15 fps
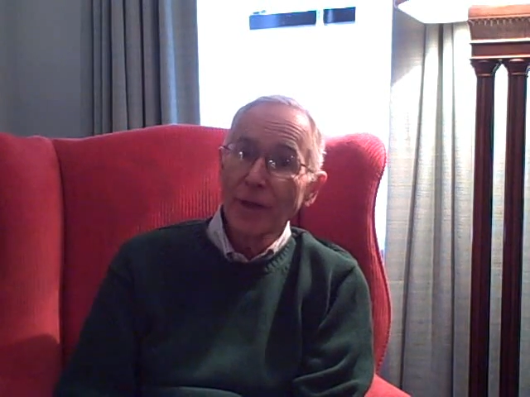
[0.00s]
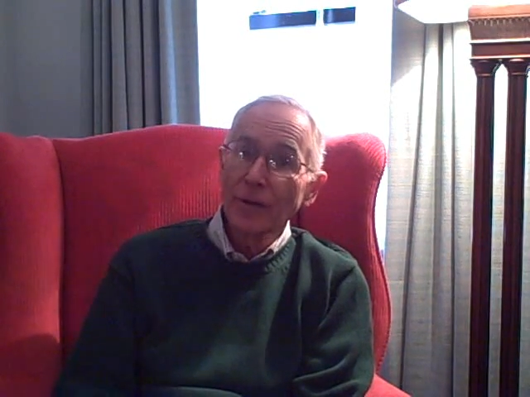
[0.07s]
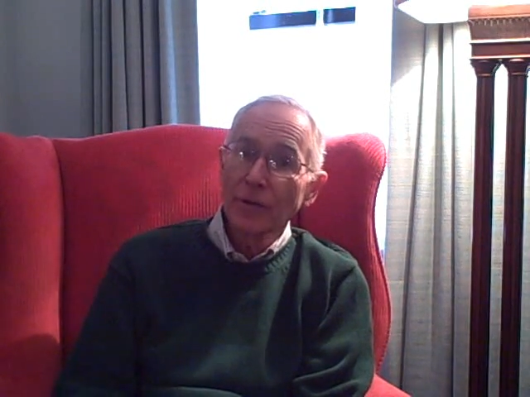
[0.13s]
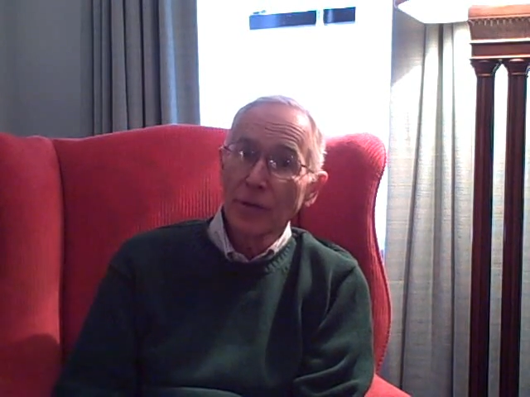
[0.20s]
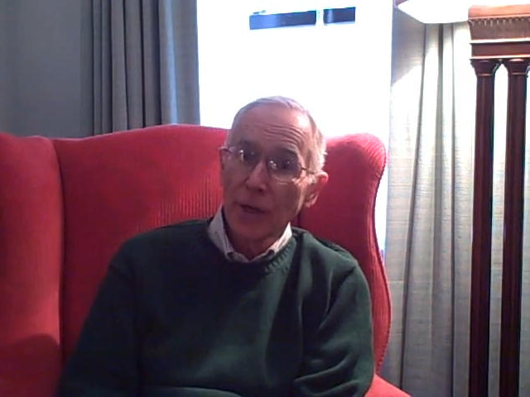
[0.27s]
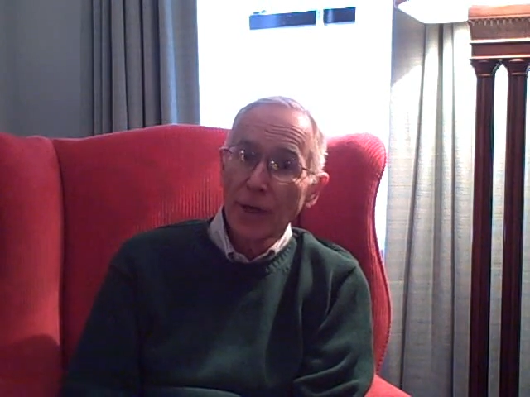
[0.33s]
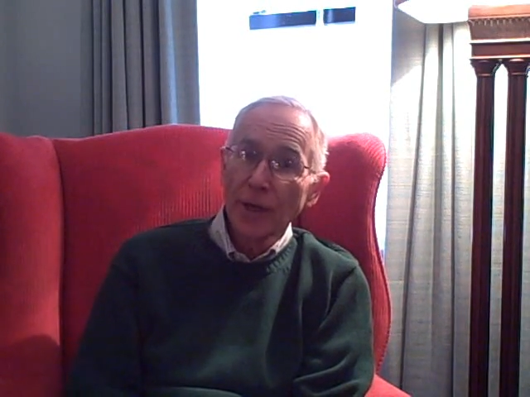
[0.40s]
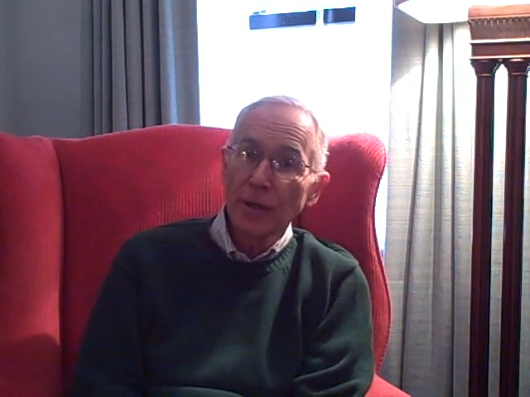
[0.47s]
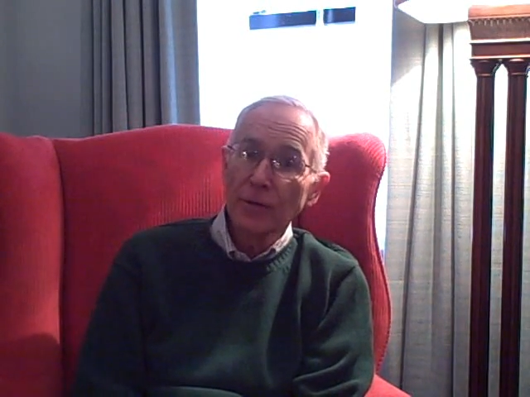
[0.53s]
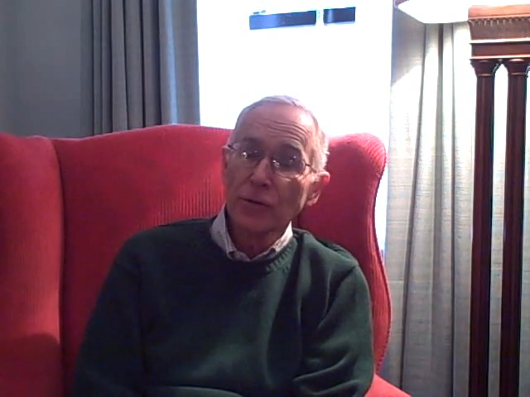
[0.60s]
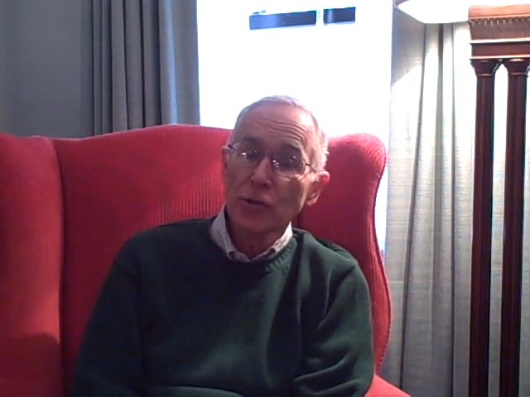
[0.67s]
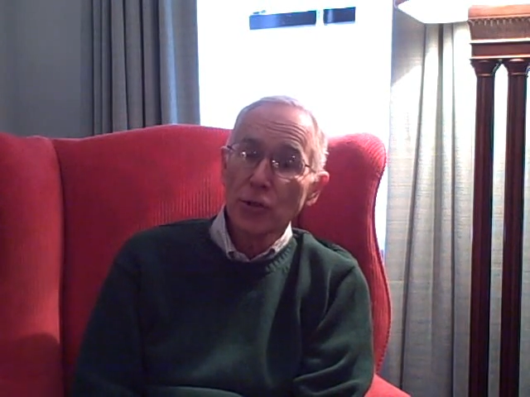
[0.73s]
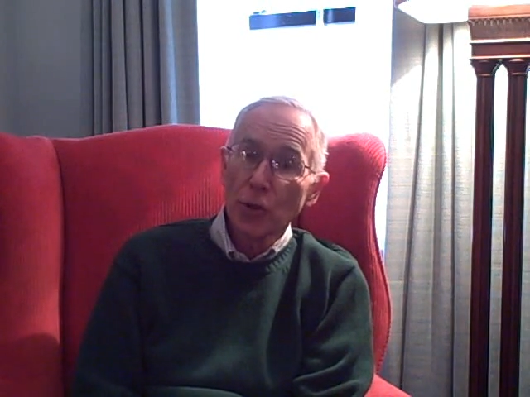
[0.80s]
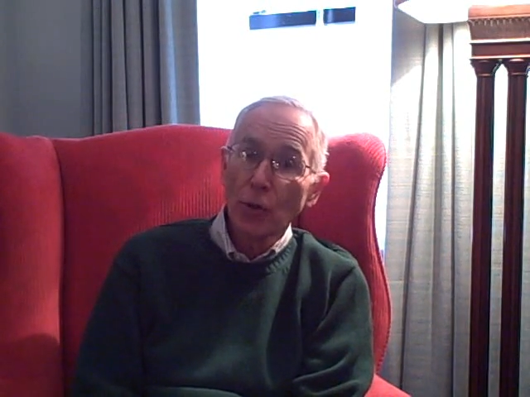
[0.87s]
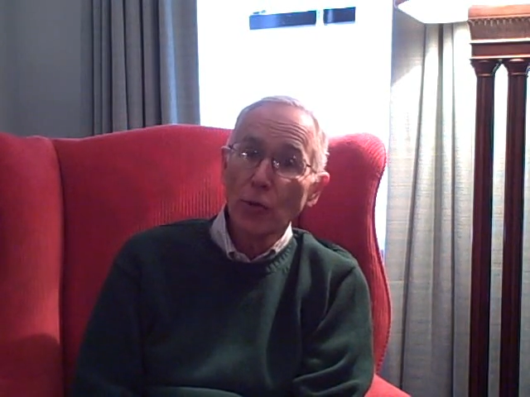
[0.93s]

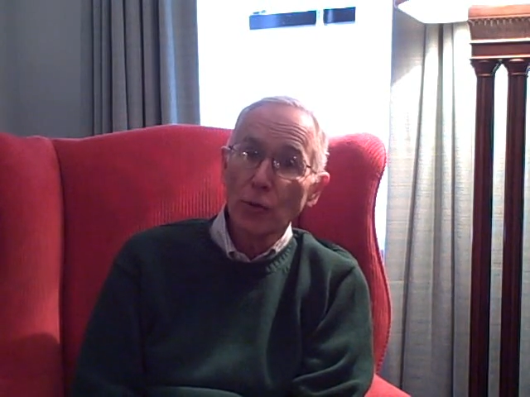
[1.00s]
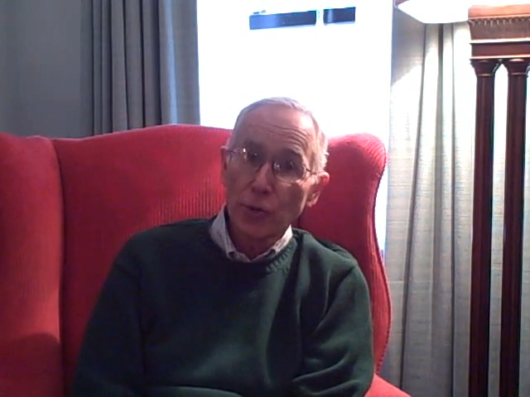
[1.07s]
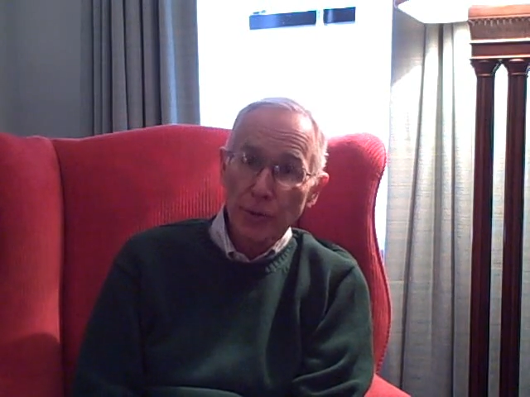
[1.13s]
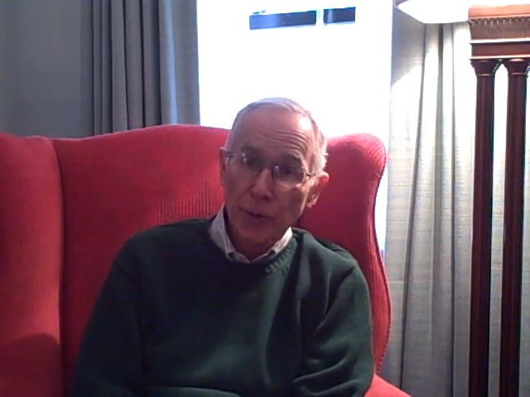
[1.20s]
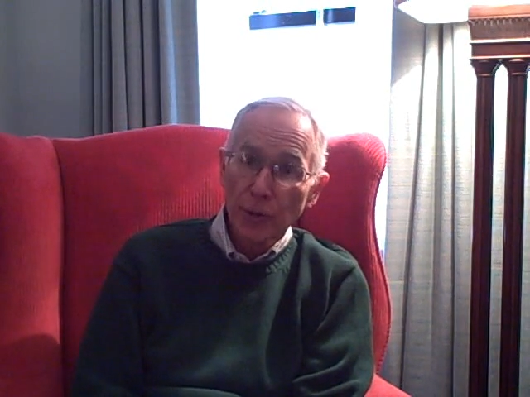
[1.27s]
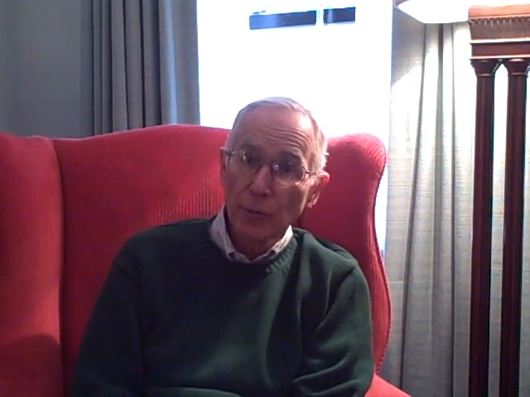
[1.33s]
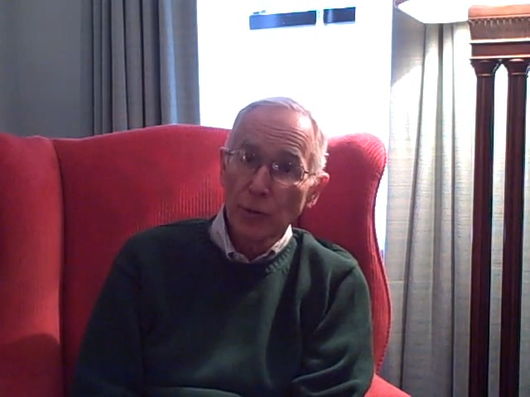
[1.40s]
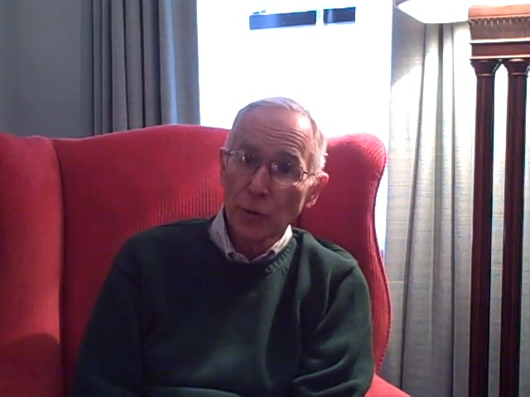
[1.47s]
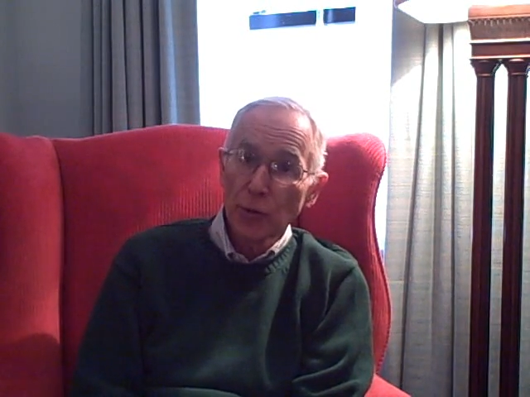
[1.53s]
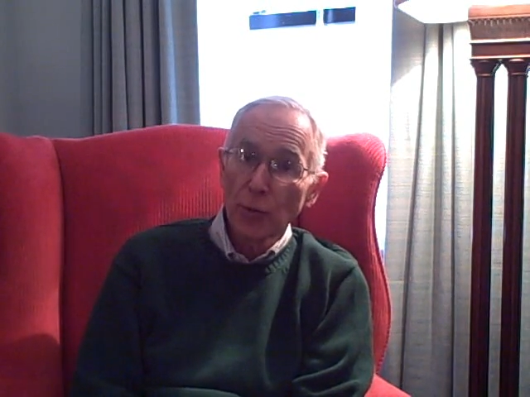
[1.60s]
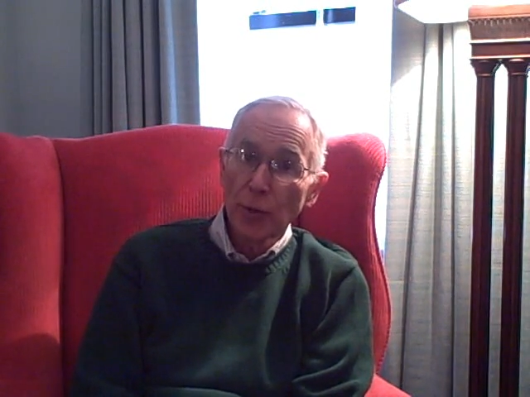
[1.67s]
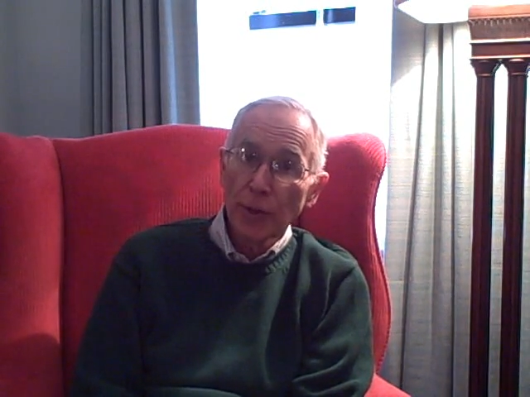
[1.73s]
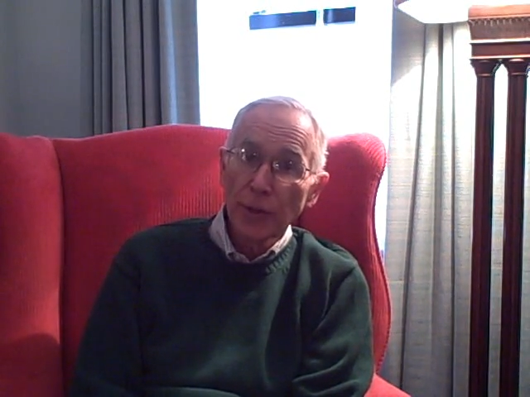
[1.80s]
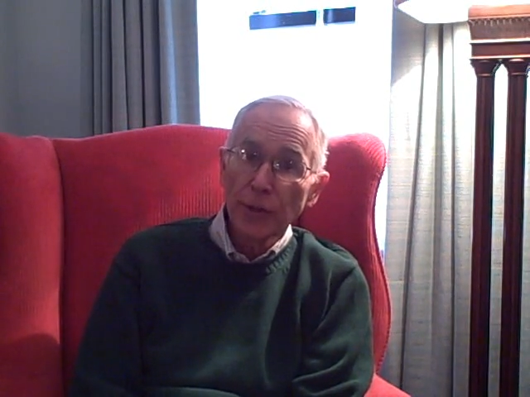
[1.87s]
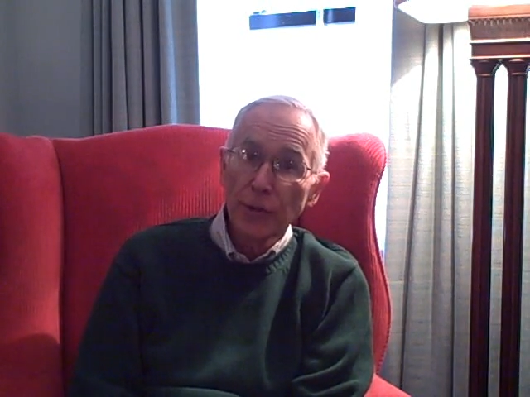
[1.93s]
and soldiering was
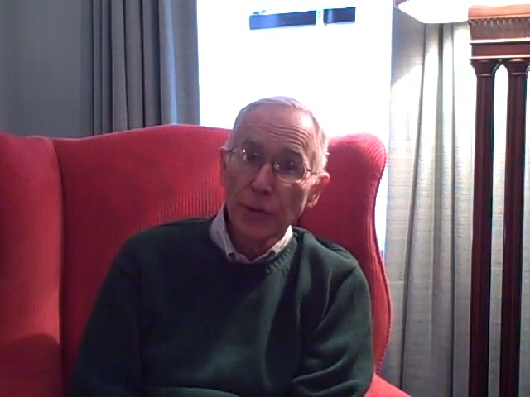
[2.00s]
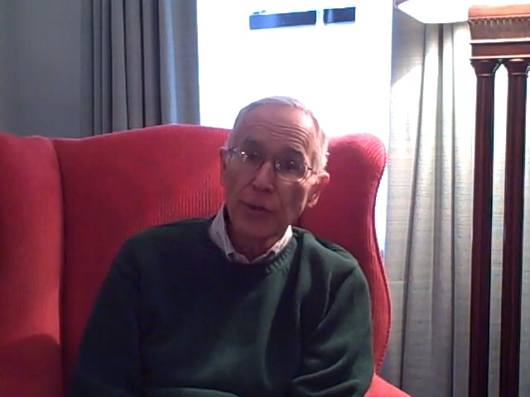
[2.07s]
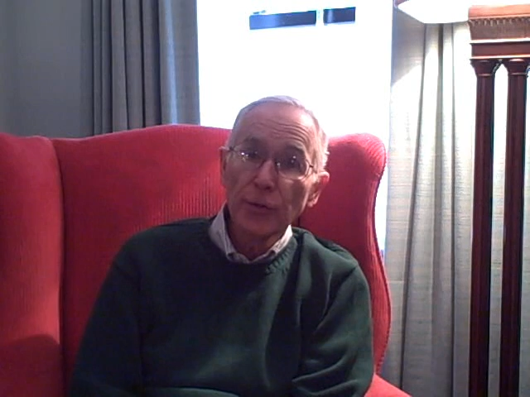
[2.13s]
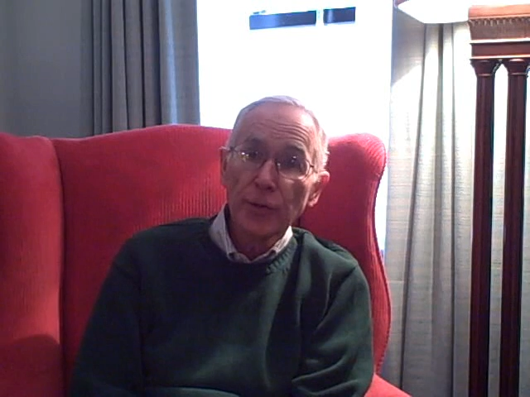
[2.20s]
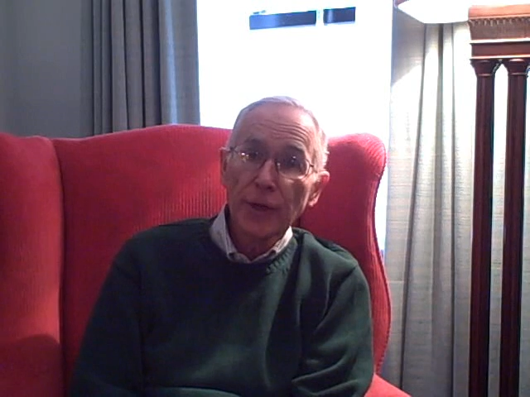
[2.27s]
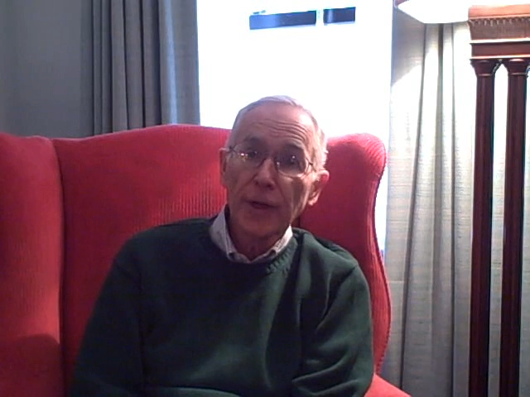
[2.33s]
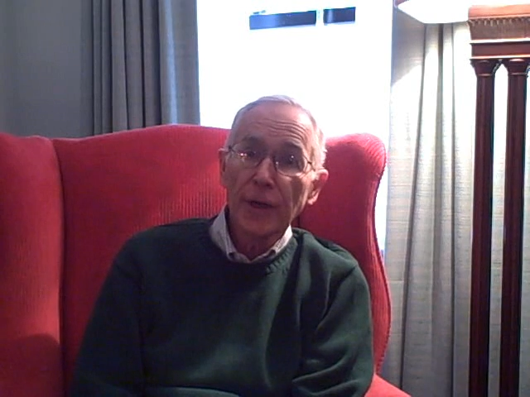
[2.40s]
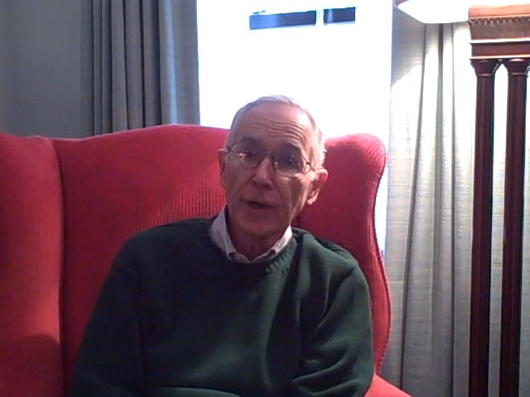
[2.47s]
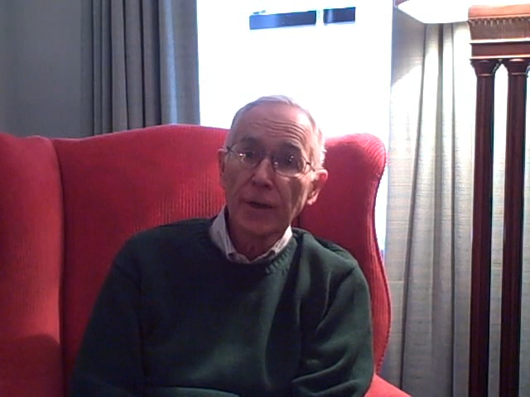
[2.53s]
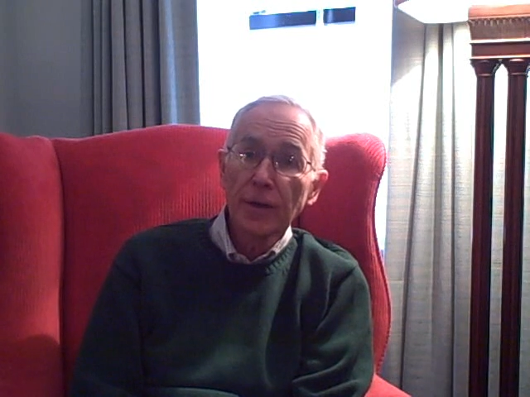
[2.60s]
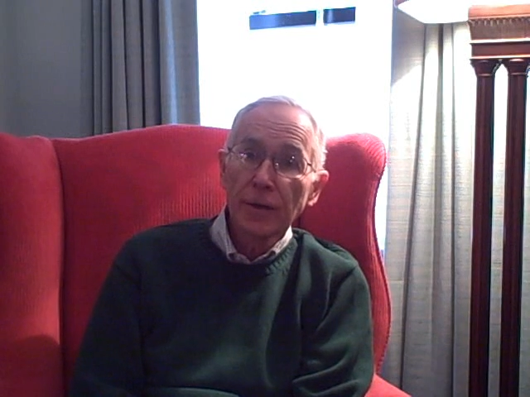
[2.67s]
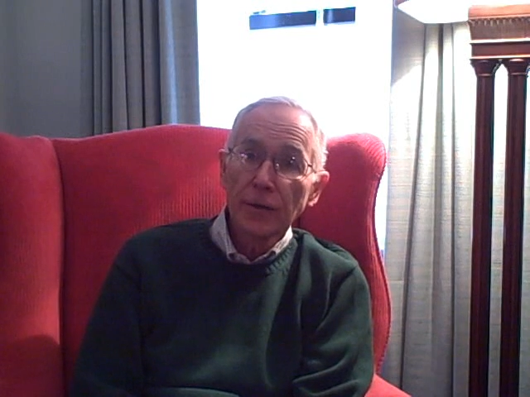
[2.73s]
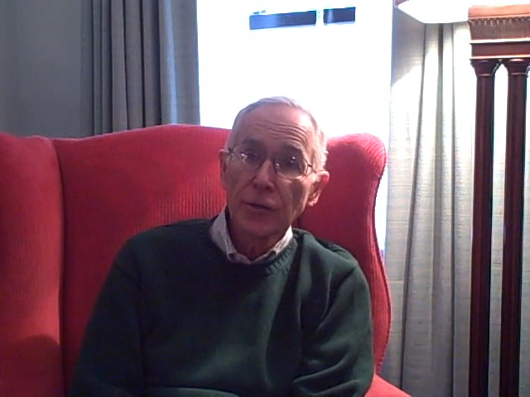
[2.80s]
a way to do that,